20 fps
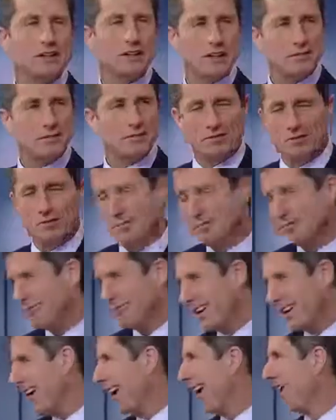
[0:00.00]
you've seen
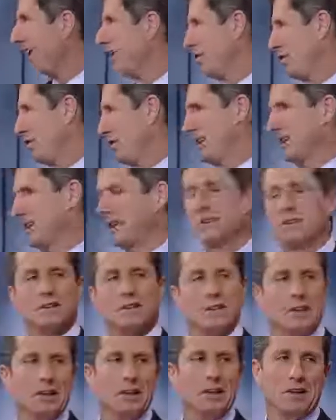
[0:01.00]
Alex
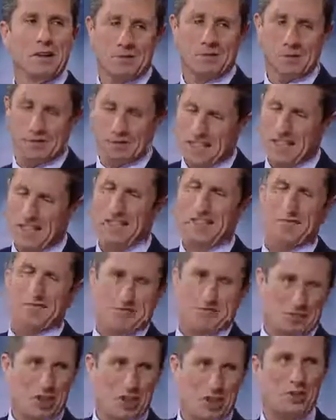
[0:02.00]
Ferguson
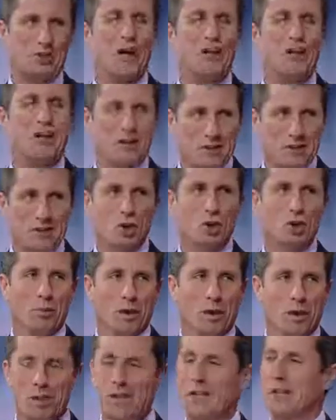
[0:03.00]
distracting too
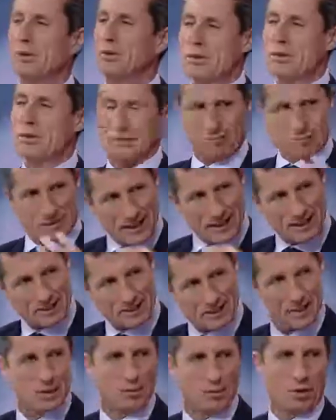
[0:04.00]
much. He would take
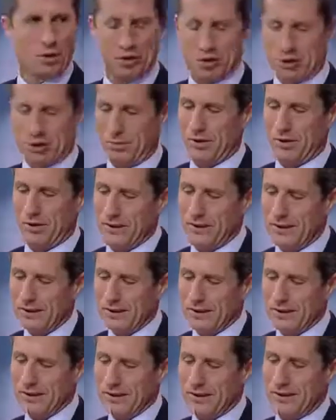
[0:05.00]
the responsibility,
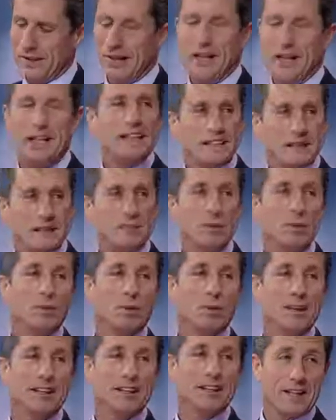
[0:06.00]
and his teams
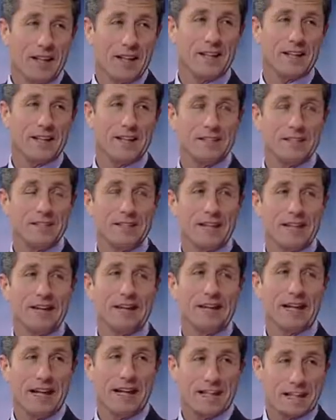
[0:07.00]
played attacking
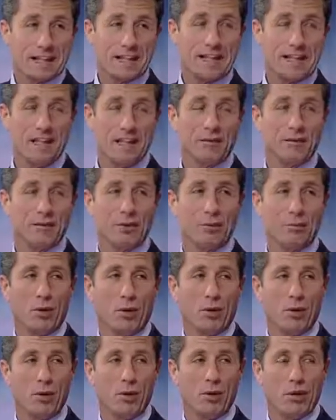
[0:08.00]
entertaining
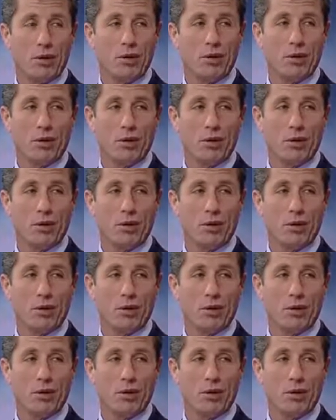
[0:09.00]
football